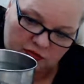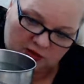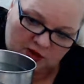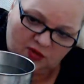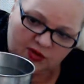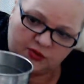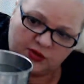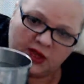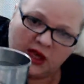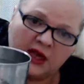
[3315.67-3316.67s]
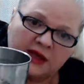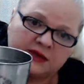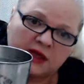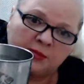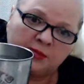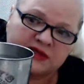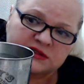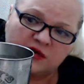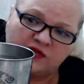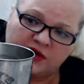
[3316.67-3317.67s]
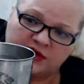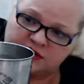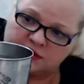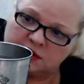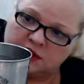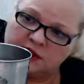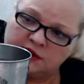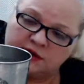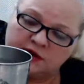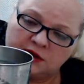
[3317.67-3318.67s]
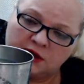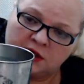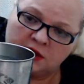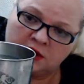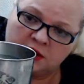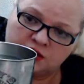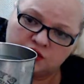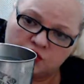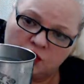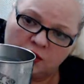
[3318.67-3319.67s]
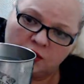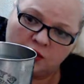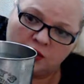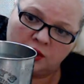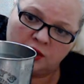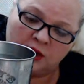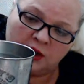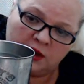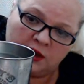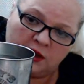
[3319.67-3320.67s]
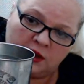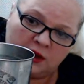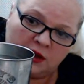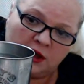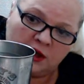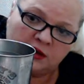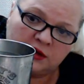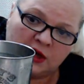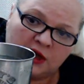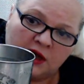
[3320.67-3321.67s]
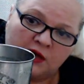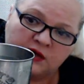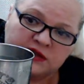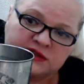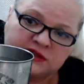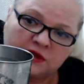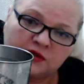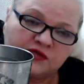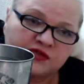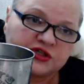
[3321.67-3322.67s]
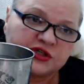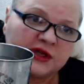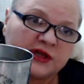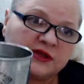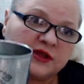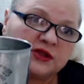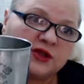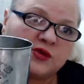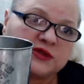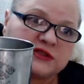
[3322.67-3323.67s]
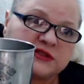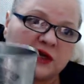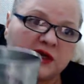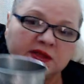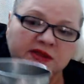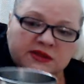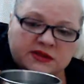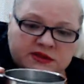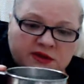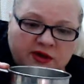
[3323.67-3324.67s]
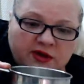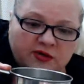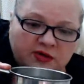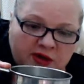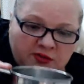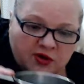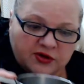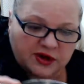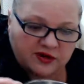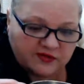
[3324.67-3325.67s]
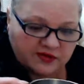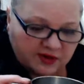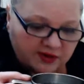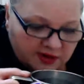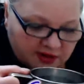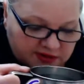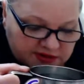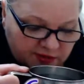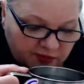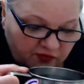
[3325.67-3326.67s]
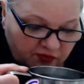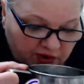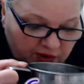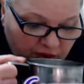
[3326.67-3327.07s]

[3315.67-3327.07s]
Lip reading: when we had a Busker Fest in Toronto. And I always told Virginia, they were selling these. I'm gonna have a sip of water.